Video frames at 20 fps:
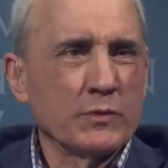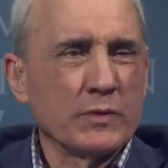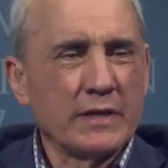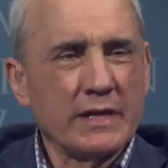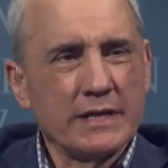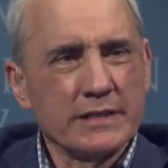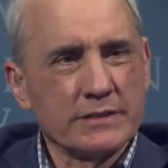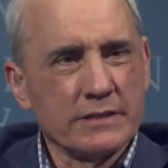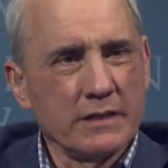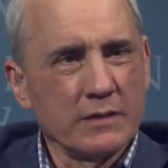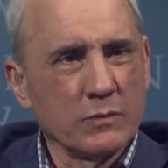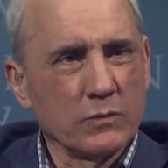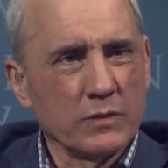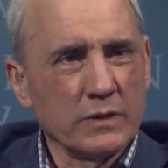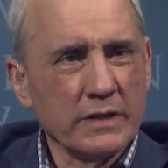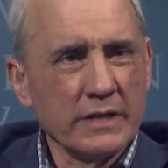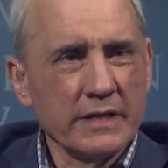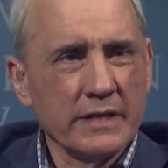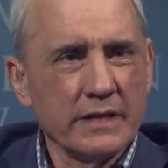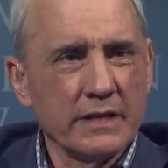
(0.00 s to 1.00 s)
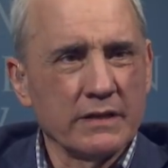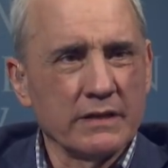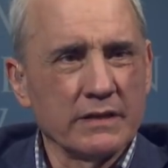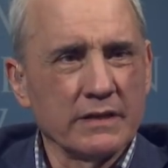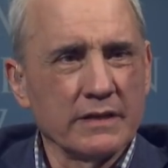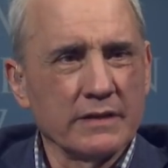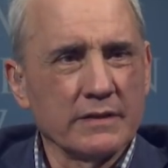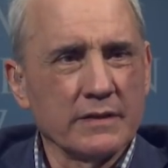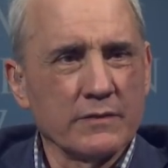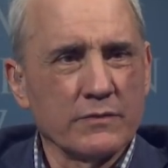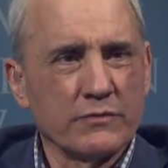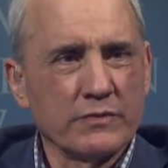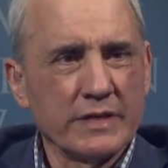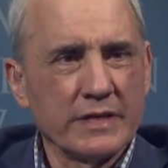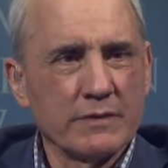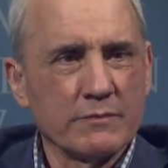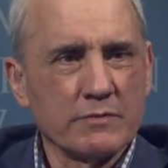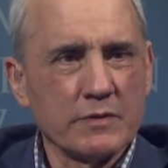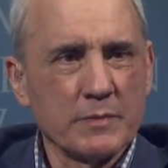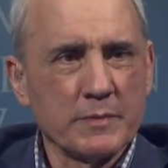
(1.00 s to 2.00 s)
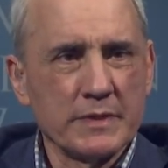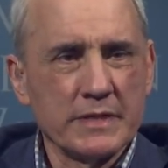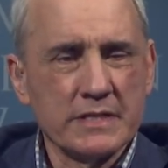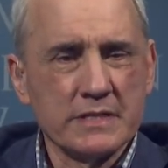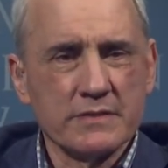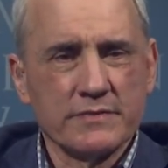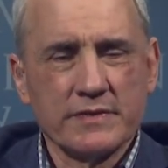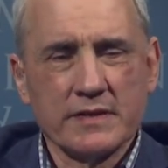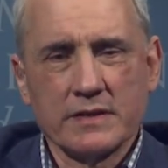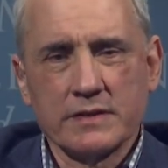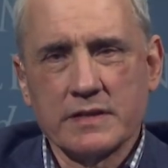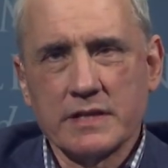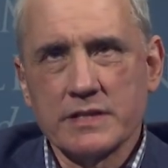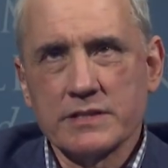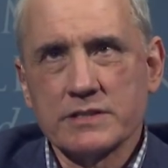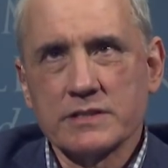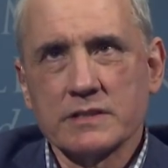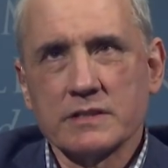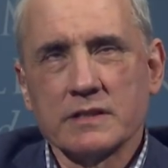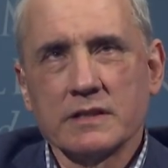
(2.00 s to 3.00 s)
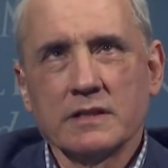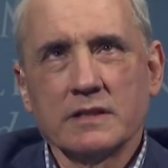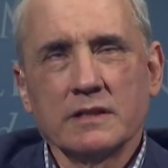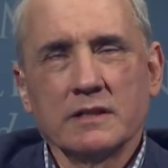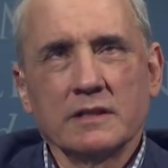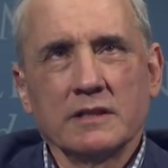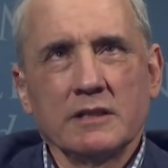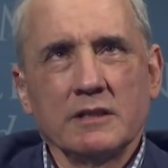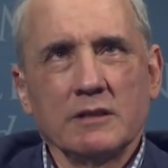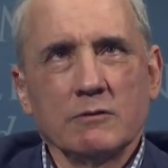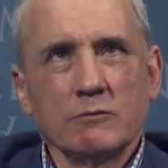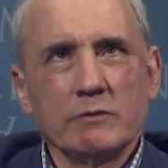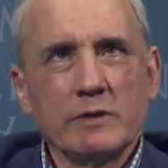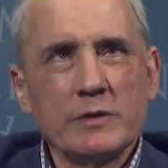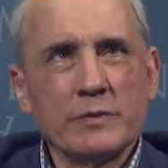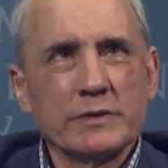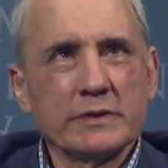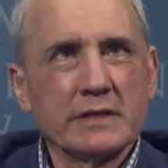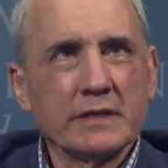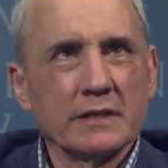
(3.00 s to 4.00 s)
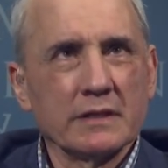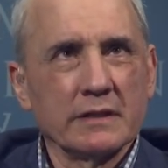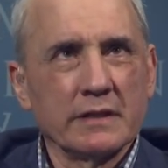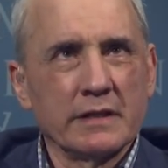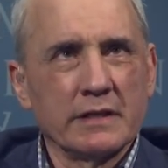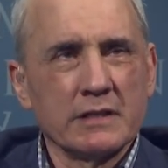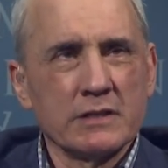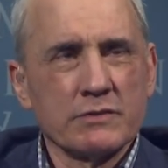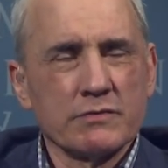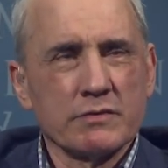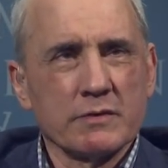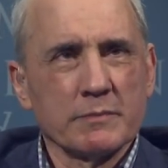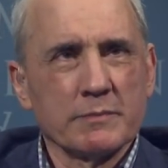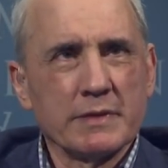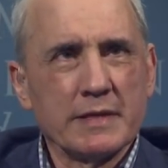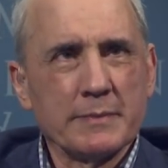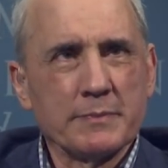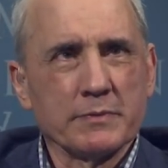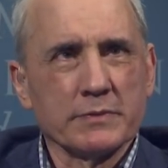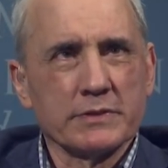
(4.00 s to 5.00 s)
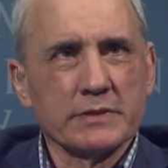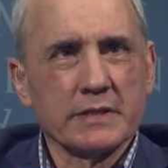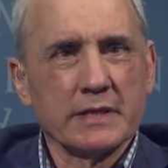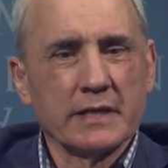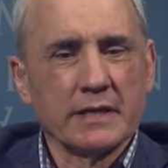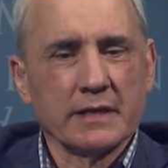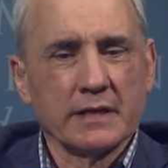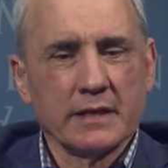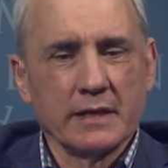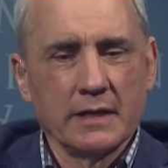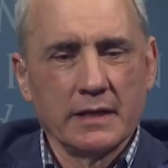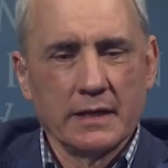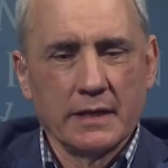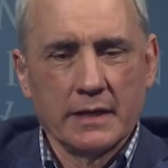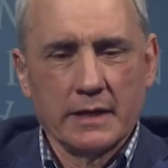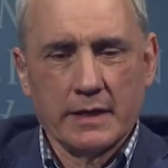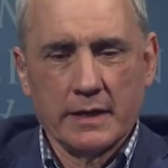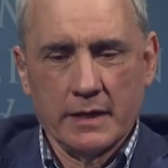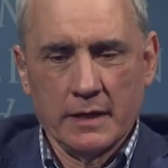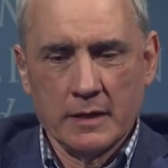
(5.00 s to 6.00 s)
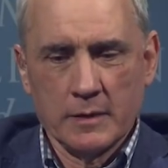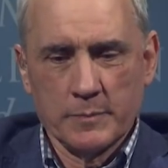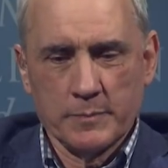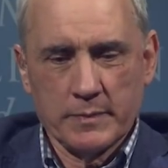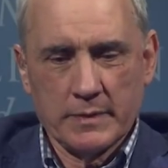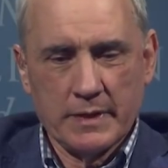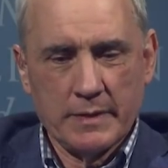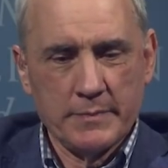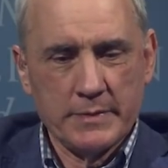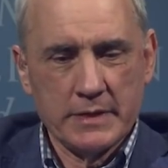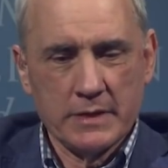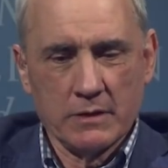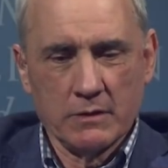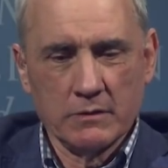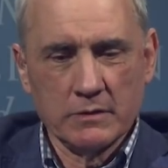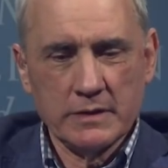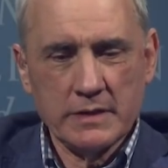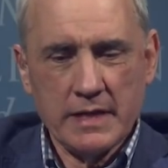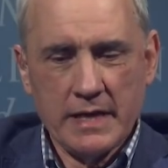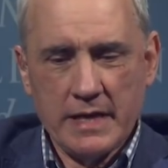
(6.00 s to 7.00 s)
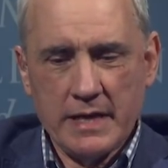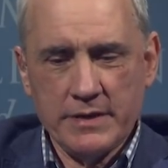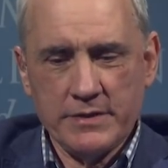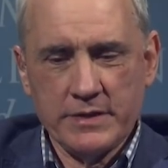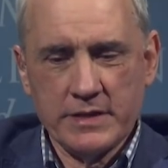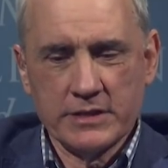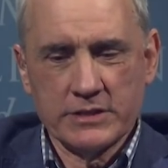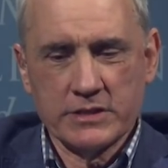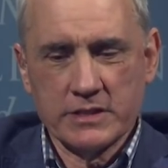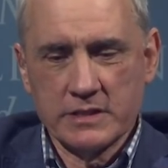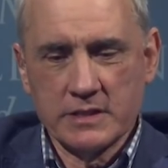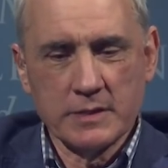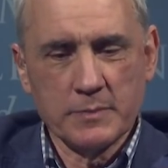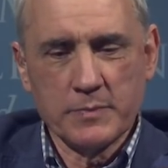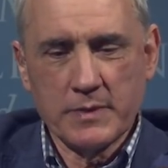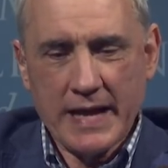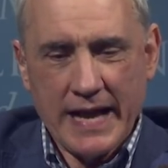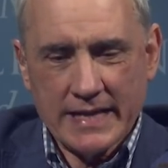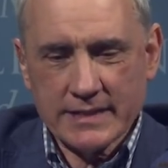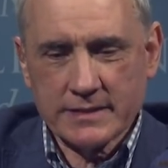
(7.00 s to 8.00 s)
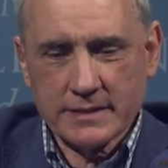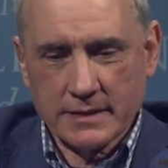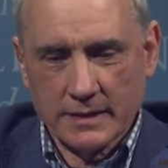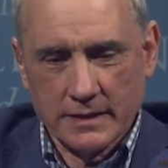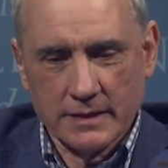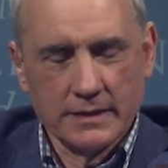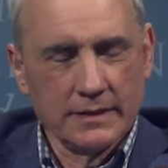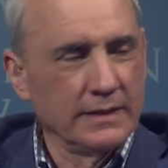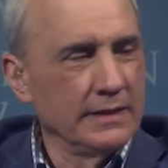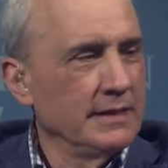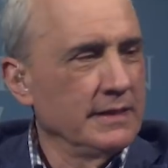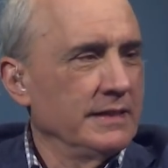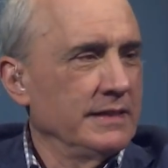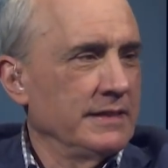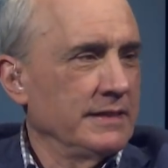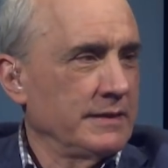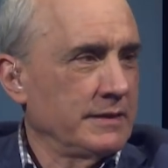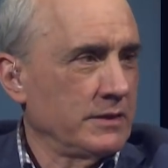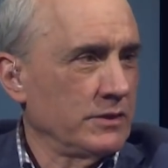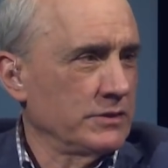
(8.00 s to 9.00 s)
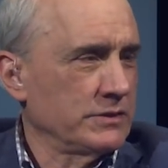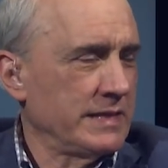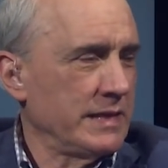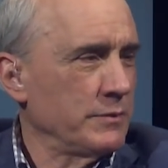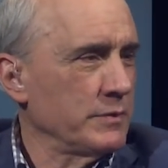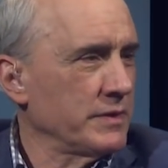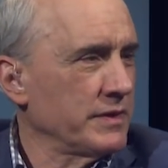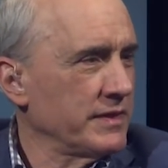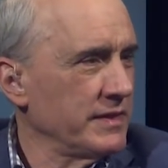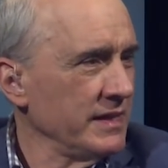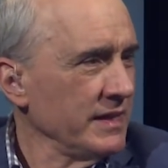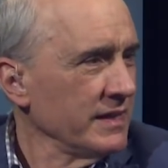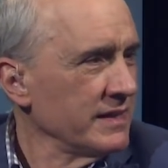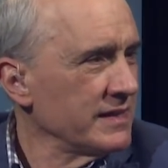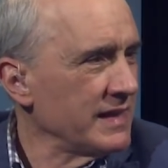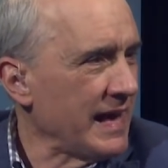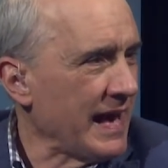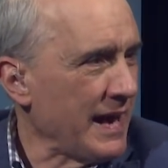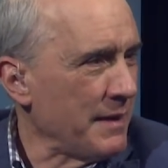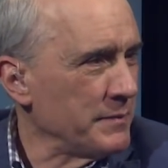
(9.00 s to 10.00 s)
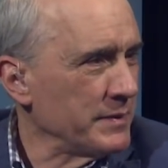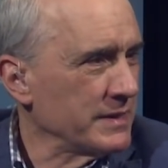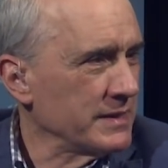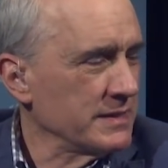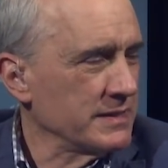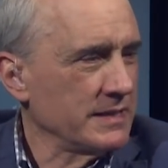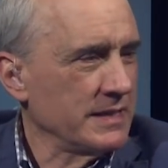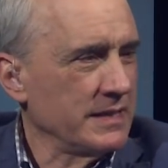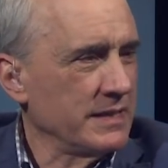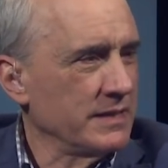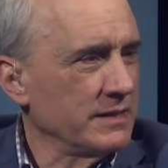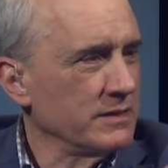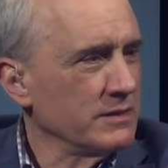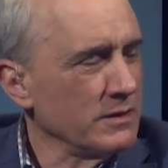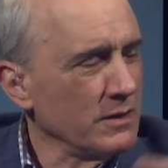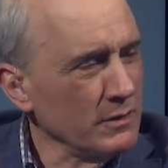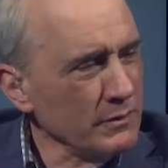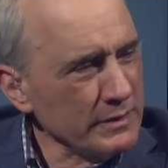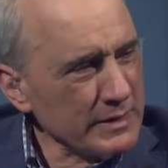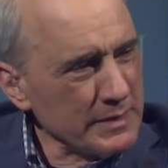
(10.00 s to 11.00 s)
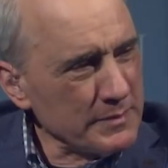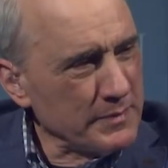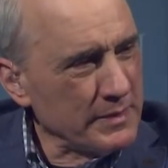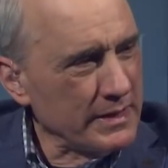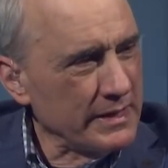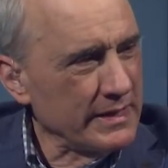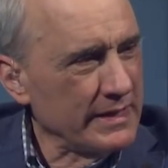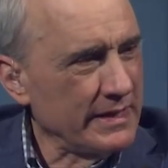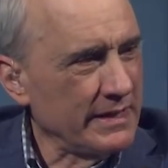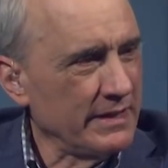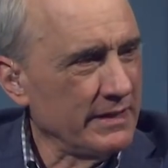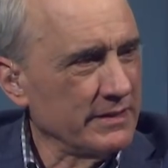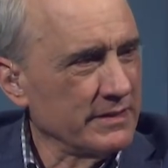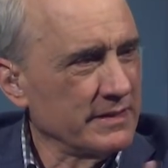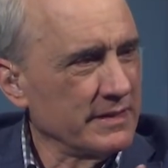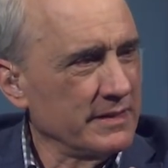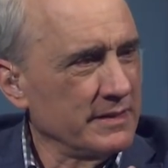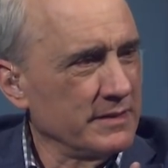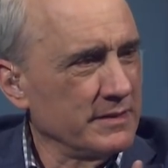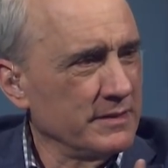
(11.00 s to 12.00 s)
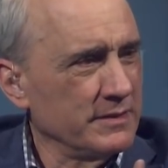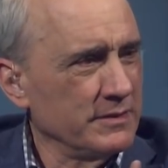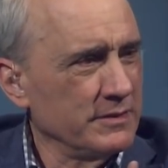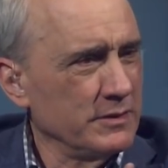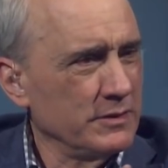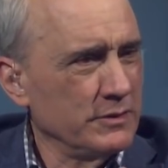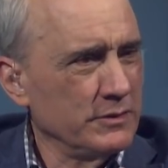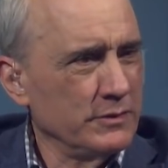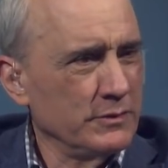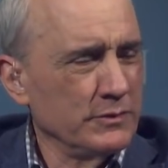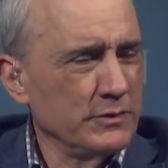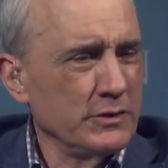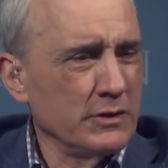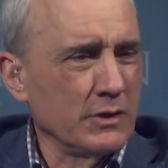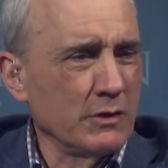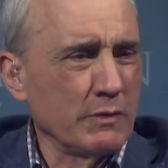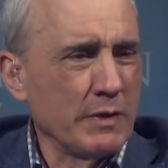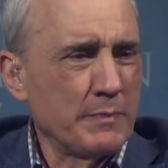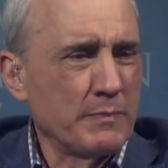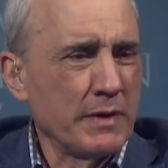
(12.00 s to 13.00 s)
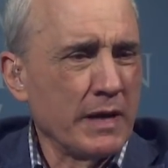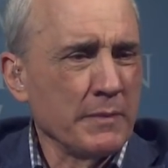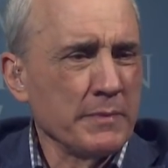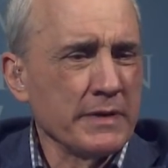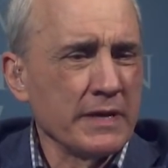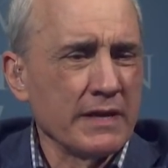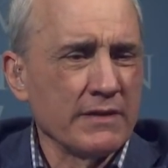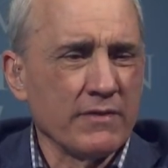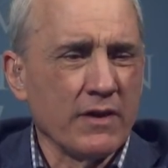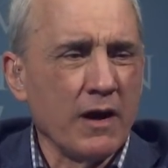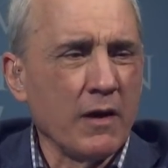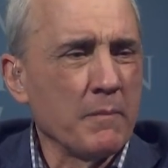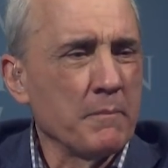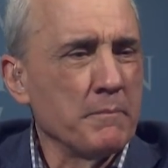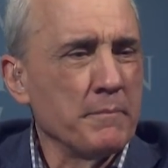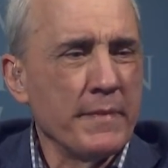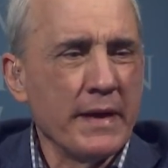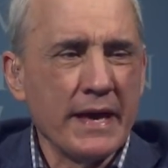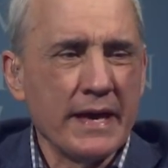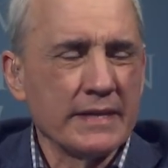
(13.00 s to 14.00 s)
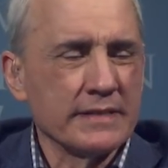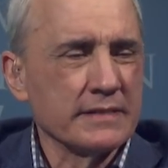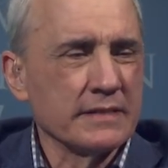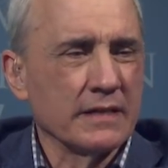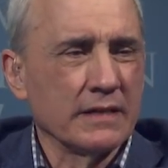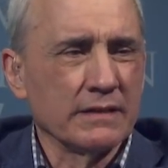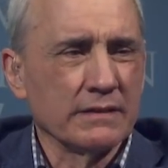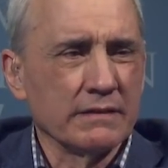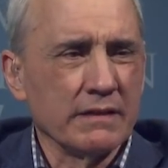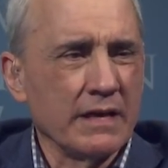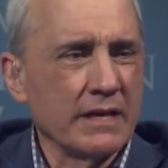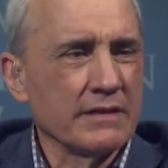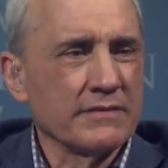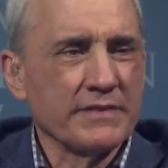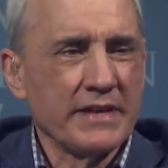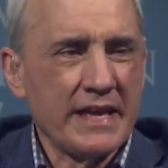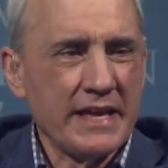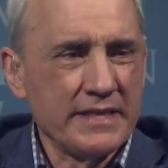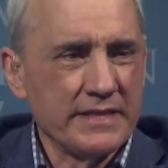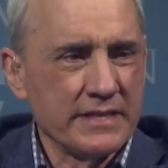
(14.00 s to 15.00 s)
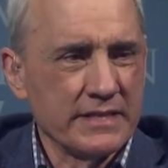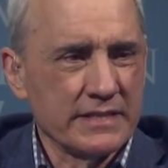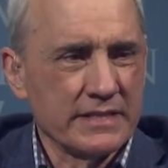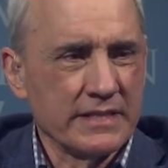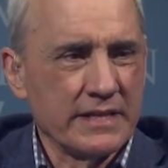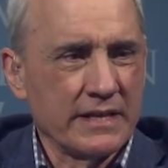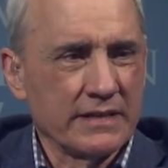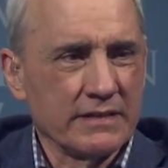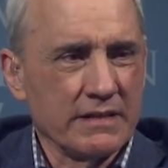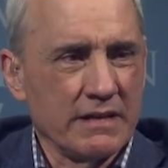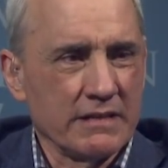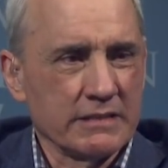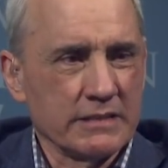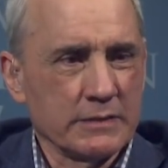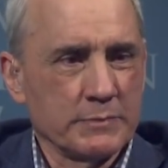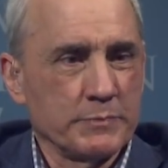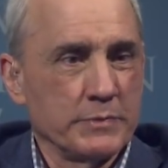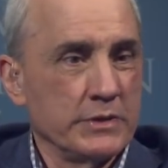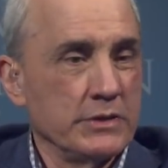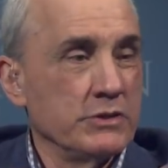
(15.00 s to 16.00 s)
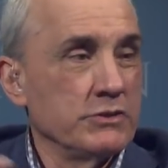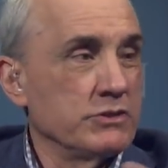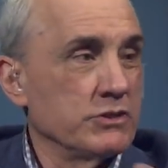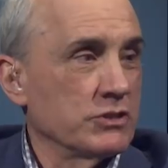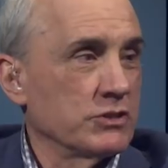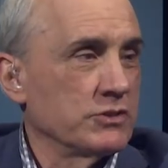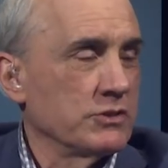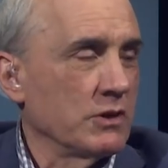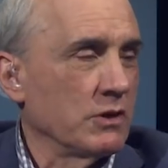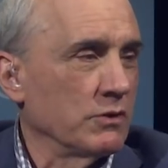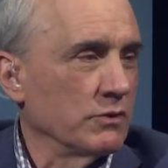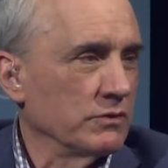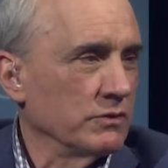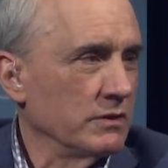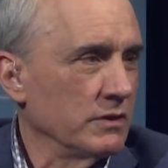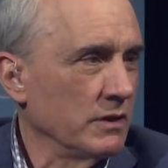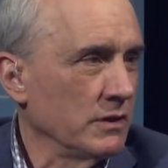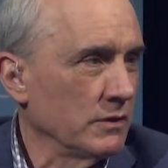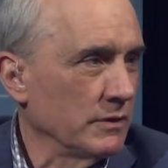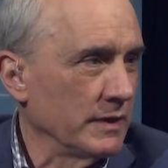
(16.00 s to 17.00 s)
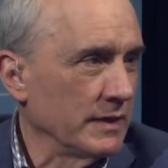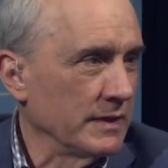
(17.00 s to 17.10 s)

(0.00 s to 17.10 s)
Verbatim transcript: when I started working here at the Freedom From Religion Foundation, we would get letters from people saying, "Help, I'm the only atheist in Nebraska." Because they would think that because they didn't know anybody else. And, you know, we probably have all met a lot of atheists and agnostics, but you just don't know